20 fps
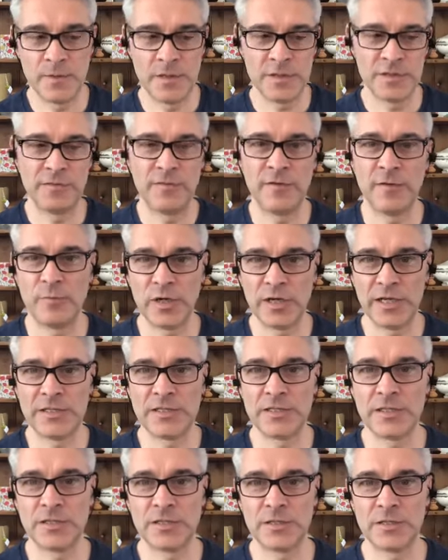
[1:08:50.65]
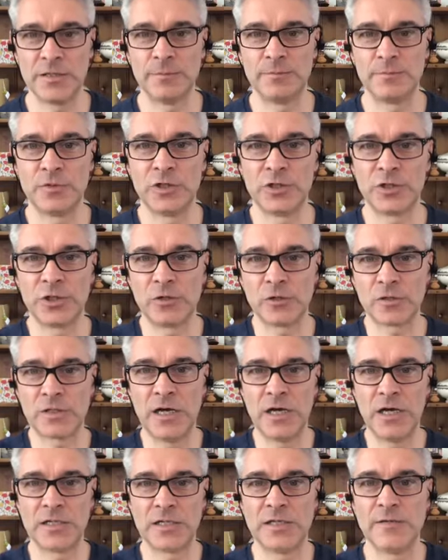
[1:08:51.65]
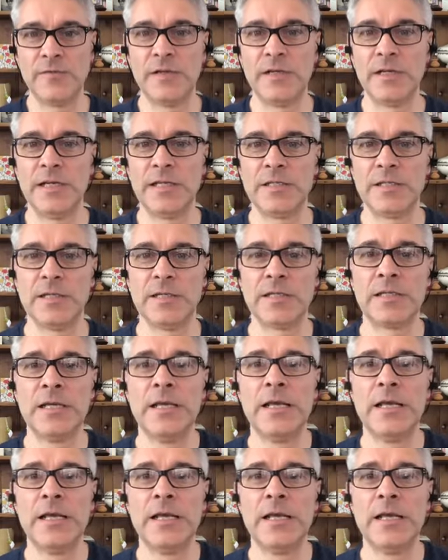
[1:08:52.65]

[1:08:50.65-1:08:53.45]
a defibrillator to to shock the heart if it needs it.